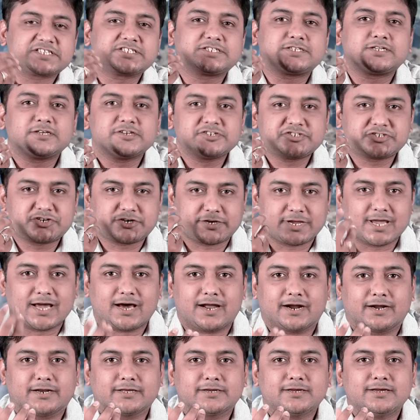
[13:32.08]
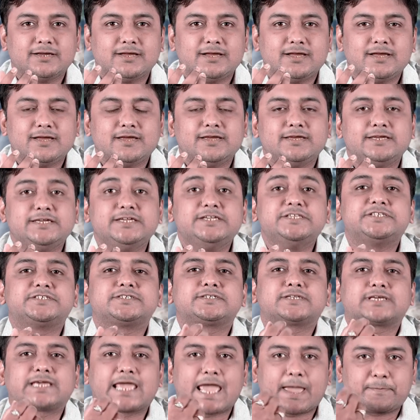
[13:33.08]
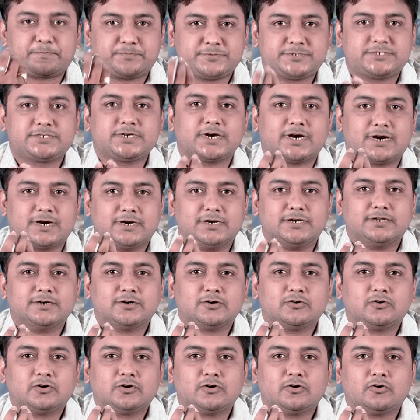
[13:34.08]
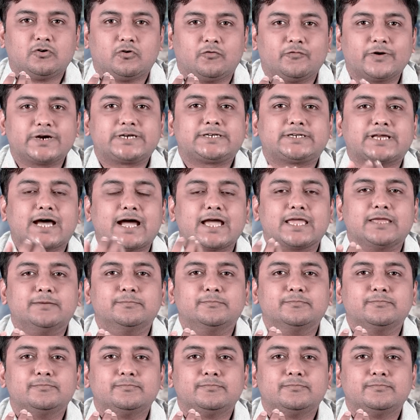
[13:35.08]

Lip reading: share is captured over time